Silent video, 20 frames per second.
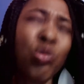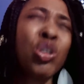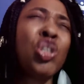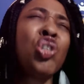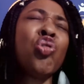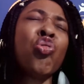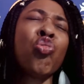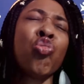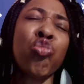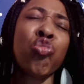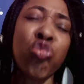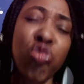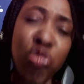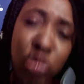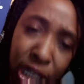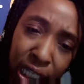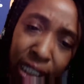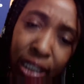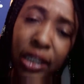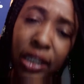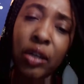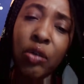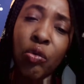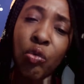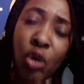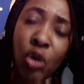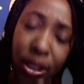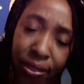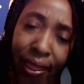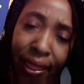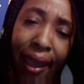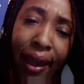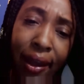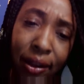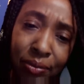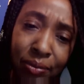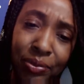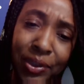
Would you really want that?